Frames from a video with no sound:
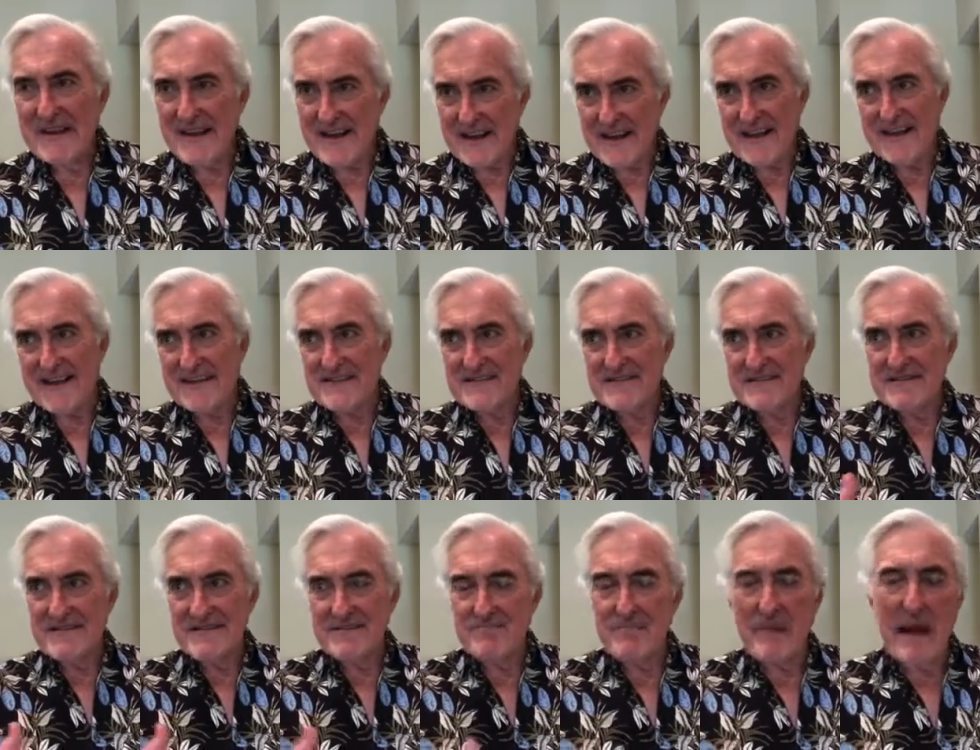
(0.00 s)
at
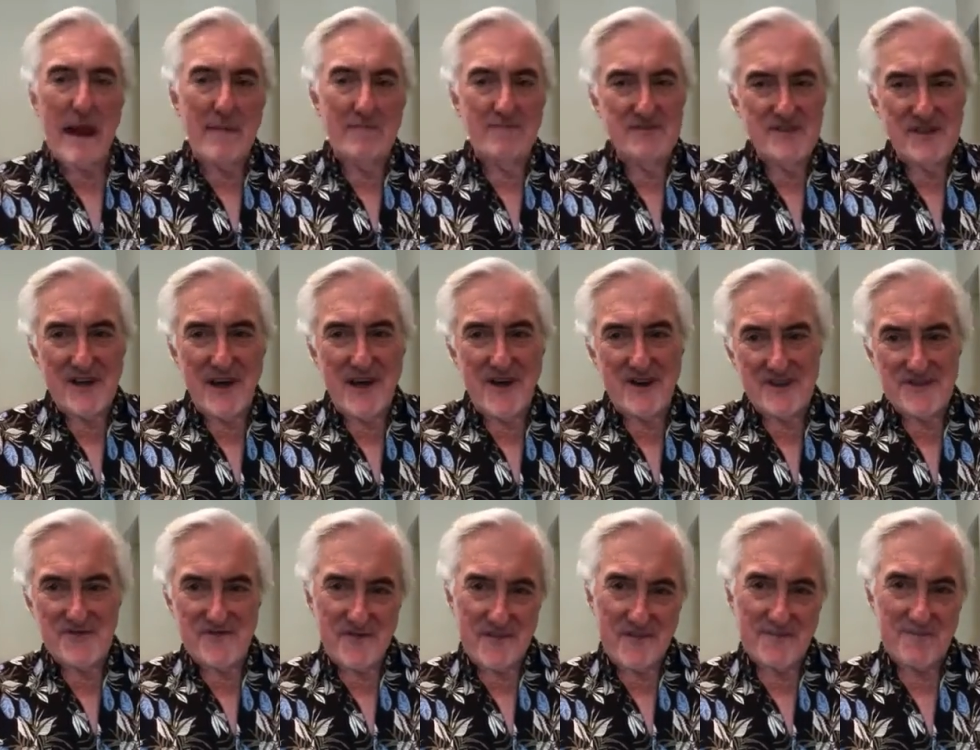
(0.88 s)
least pop
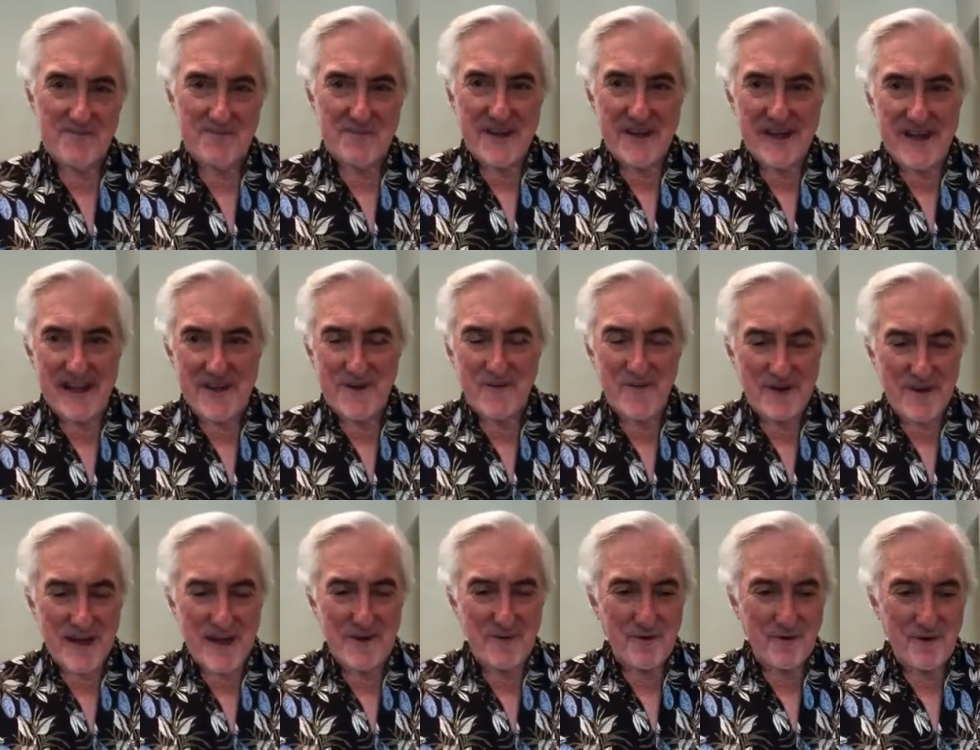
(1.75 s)
songs from the day
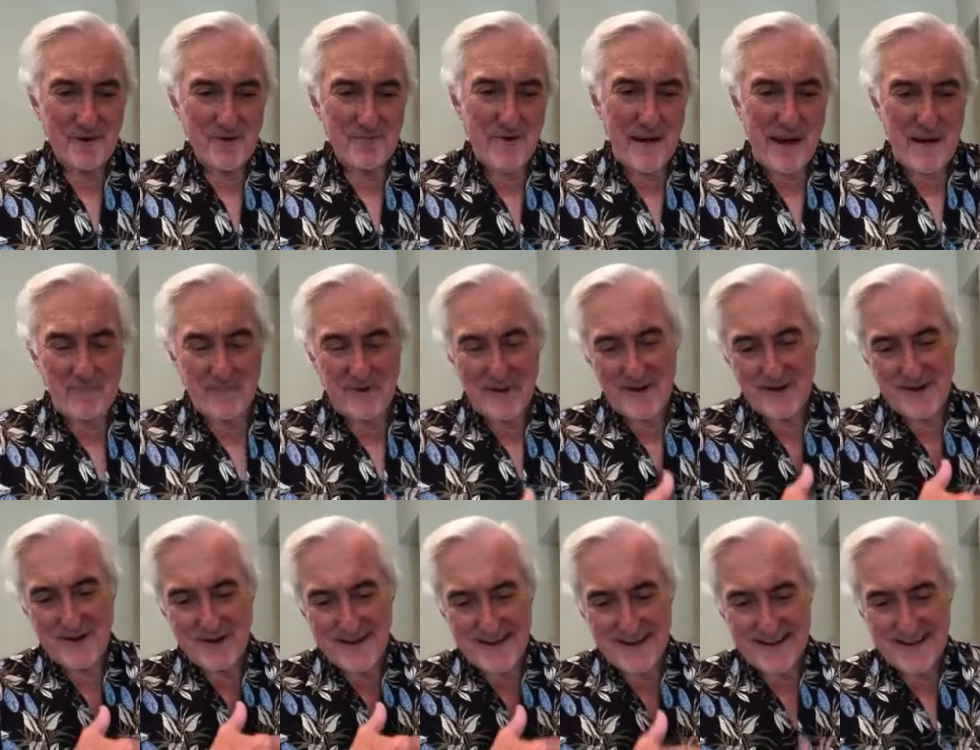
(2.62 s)
when they were
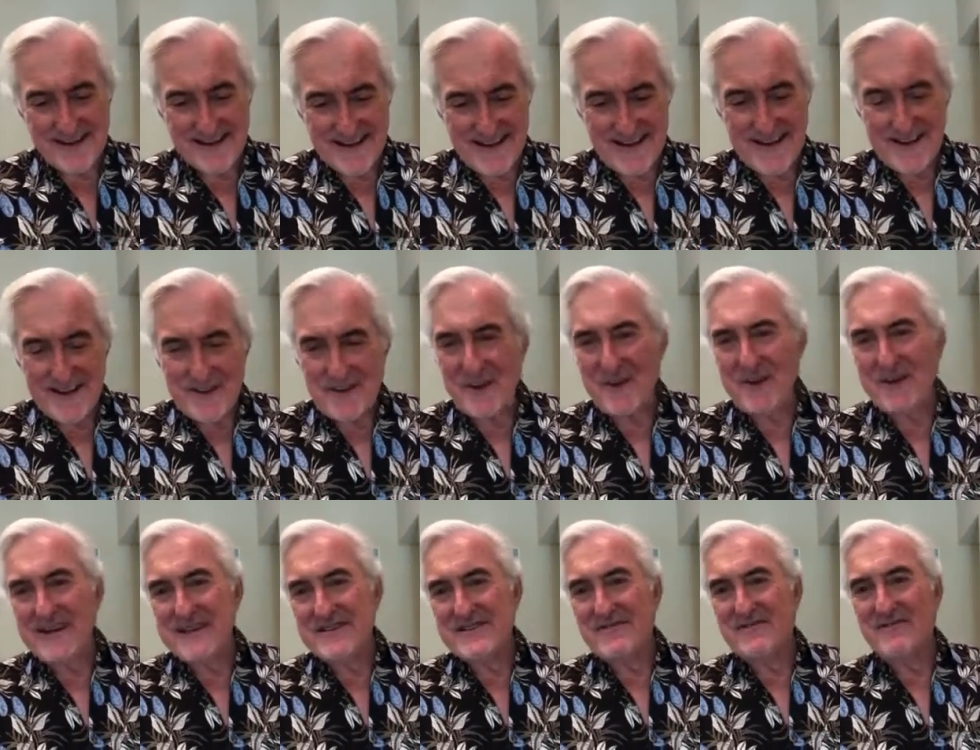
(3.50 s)
popular in the
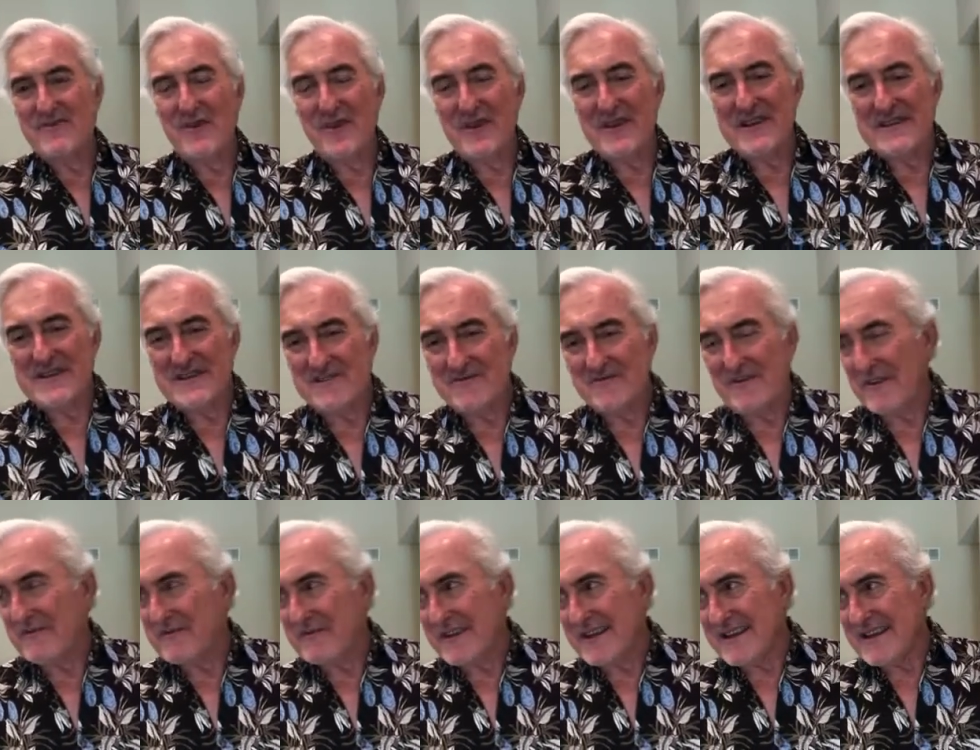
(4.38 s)
30s and 40s and
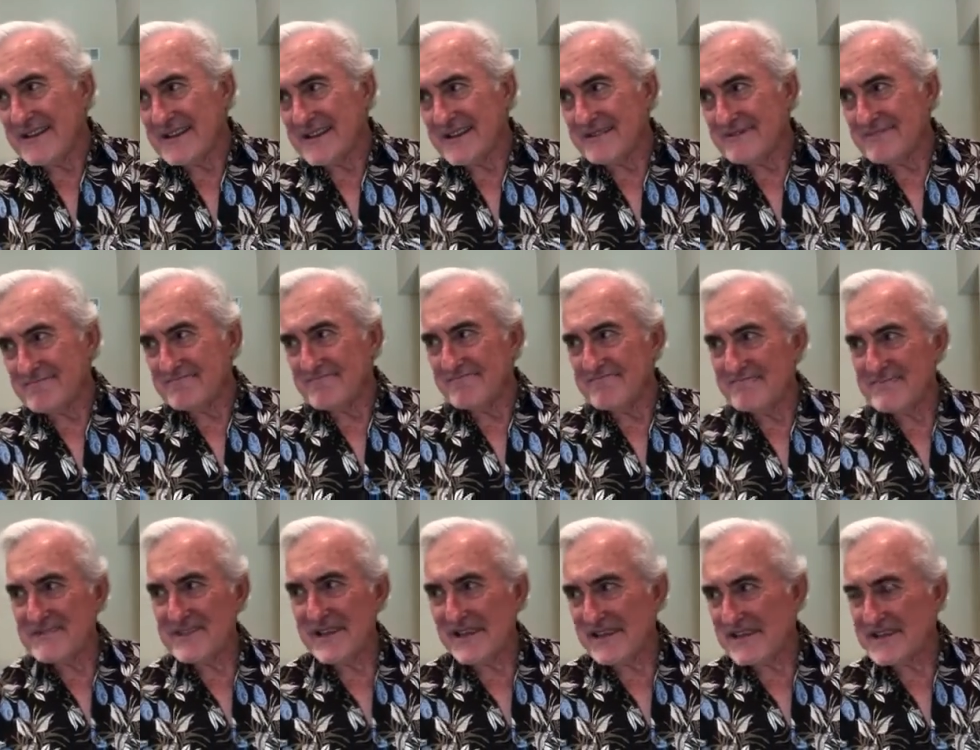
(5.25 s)
50s and
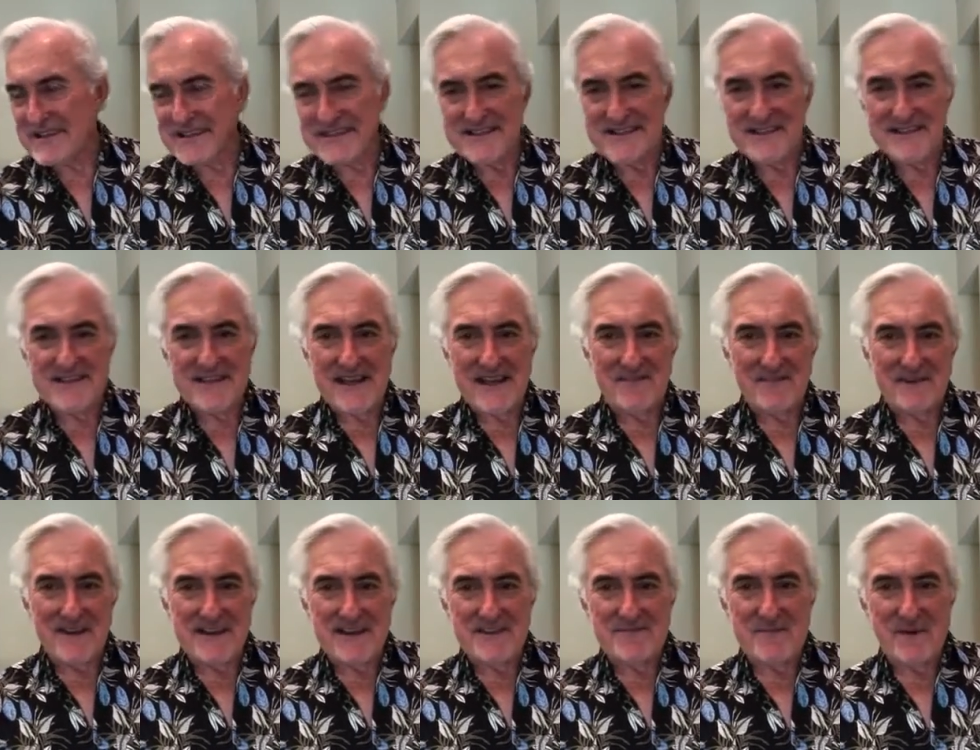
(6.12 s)
60s and
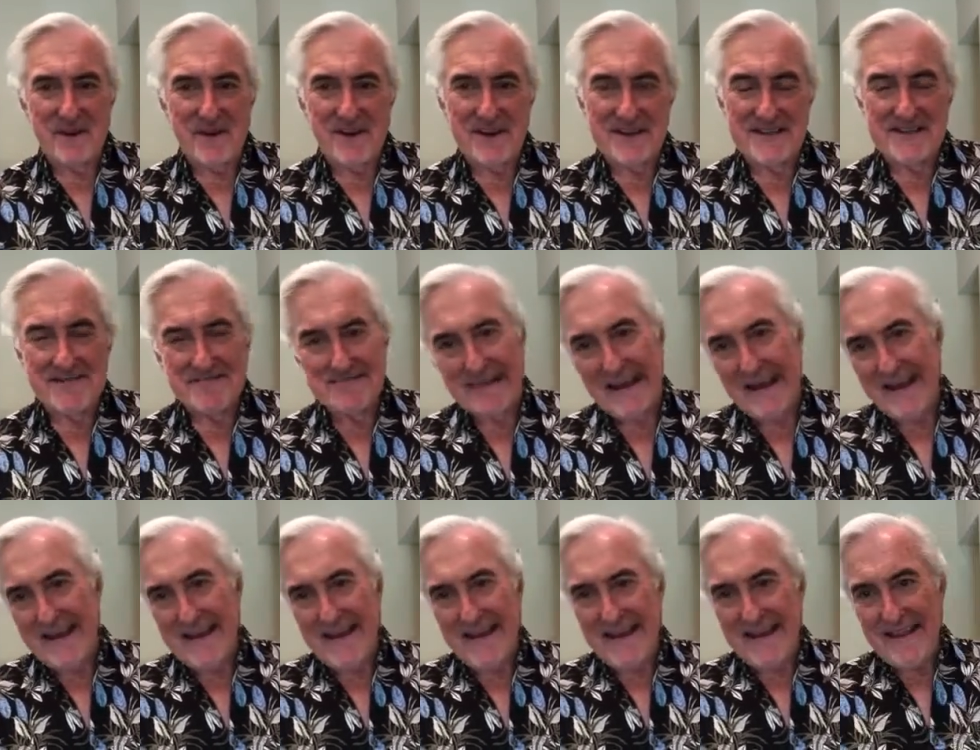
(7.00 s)
70s, because
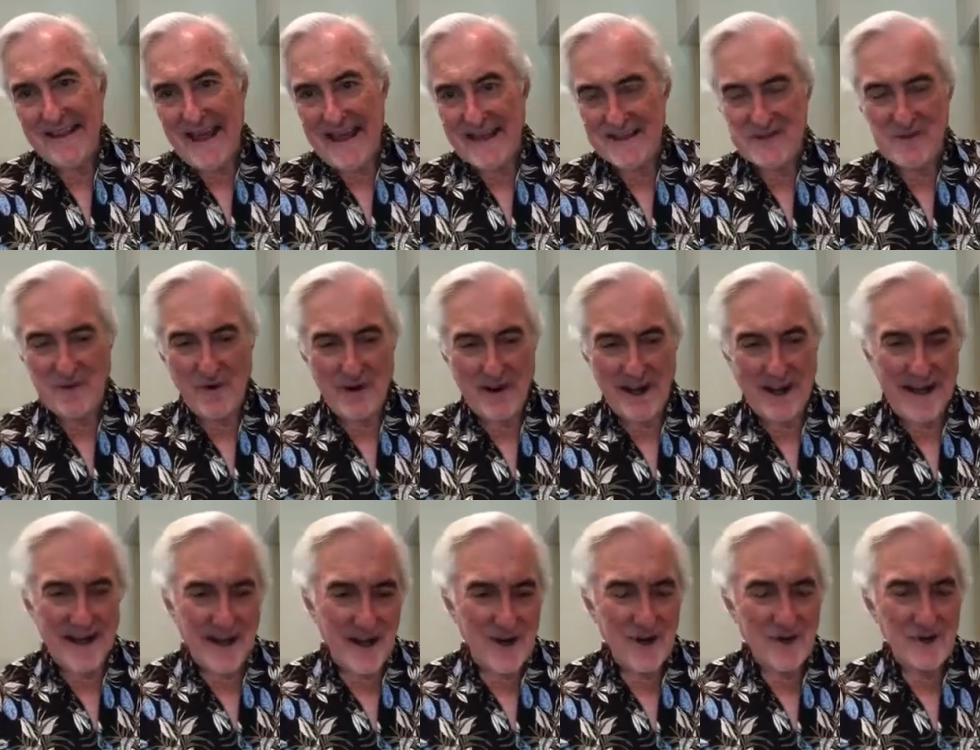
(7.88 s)
that's what
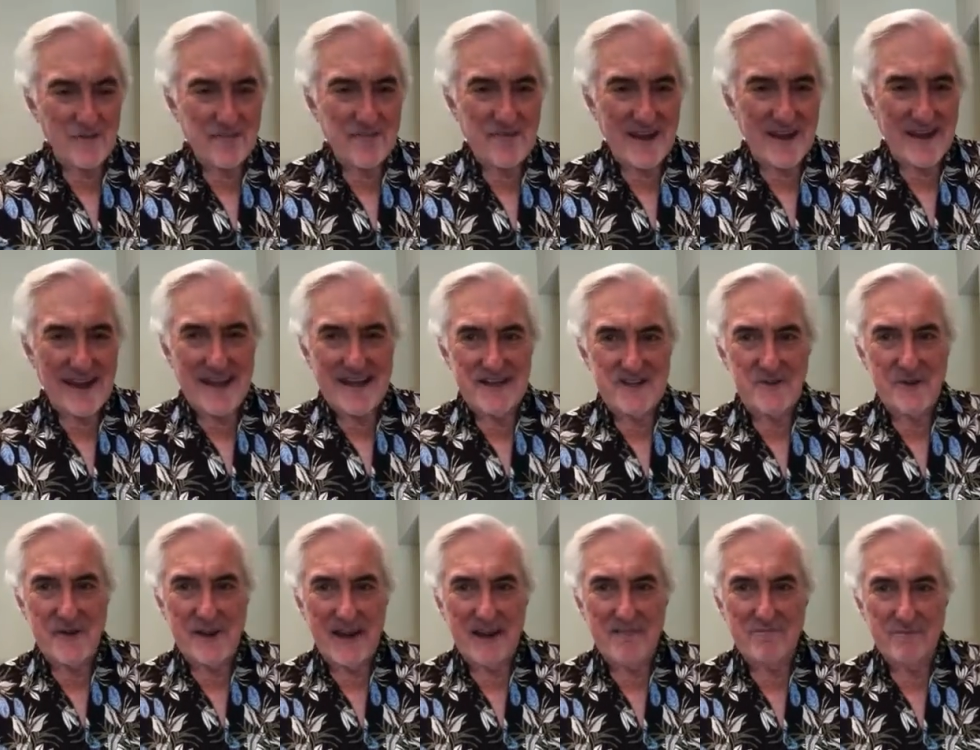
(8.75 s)
I know and that's
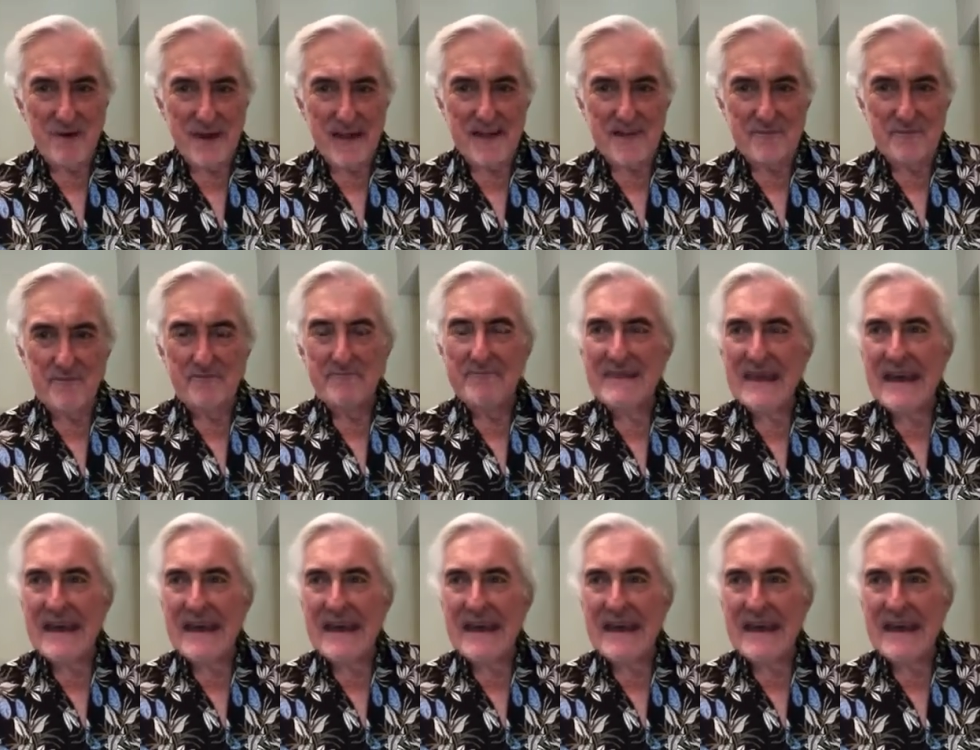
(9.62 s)
what I played.